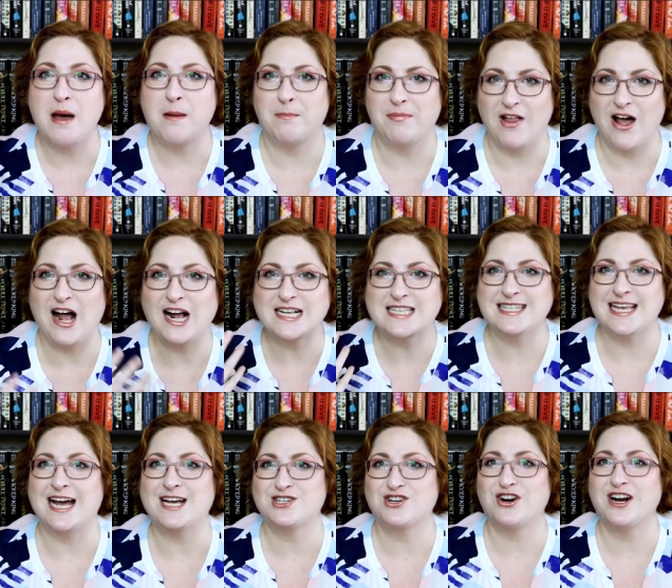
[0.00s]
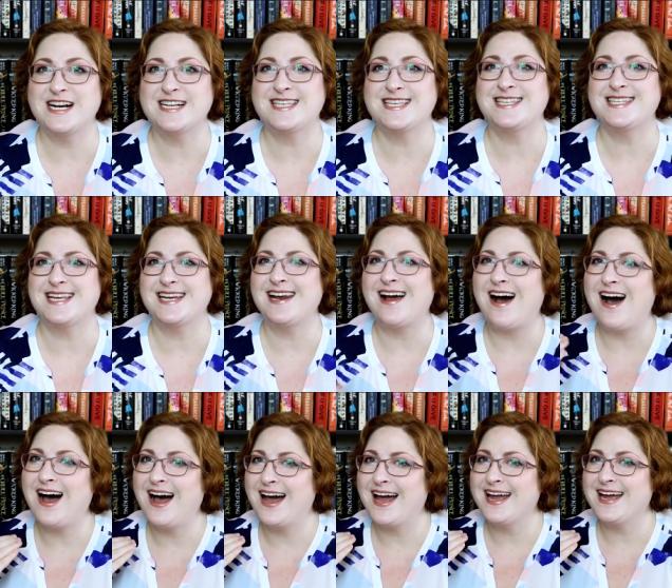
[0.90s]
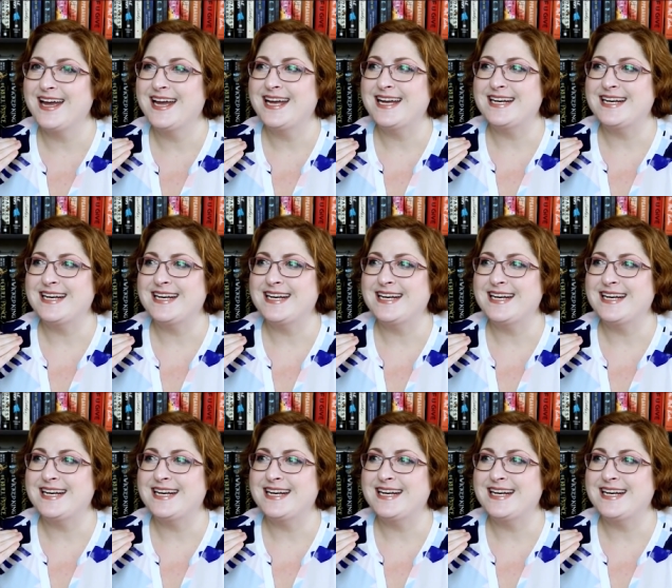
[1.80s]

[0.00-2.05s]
block slash crisis and I